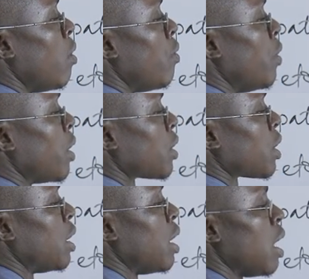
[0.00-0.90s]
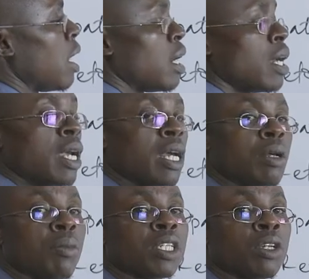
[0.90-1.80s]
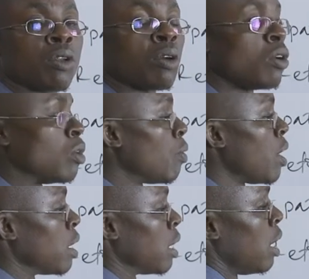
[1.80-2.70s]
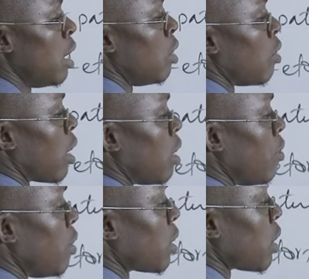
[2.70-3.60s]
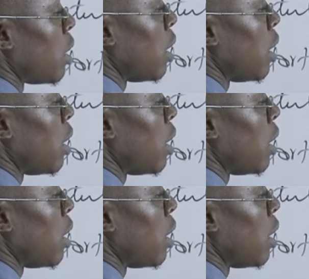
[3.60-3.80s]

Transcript: fix here any material you want. You can fix